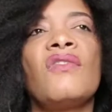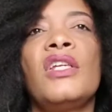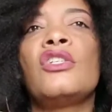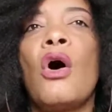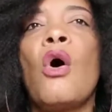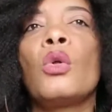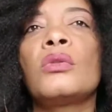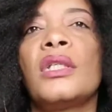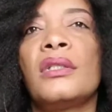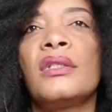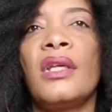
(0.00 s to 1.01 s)
Think
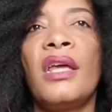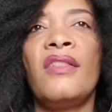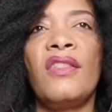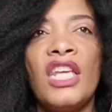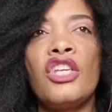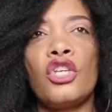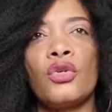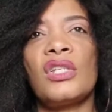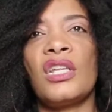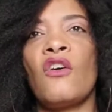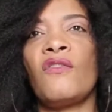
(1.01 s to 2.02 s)
yourself into wholeness.
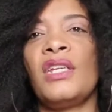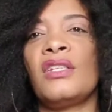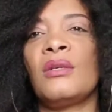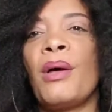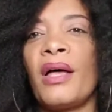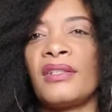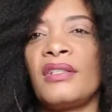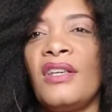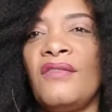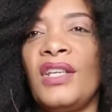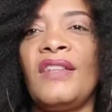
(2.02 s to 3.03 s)
Think yourself
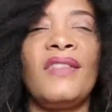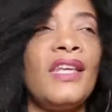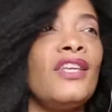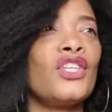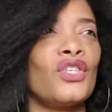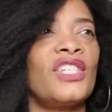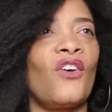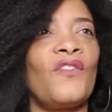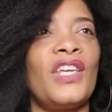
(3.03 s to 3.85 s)
into positivity.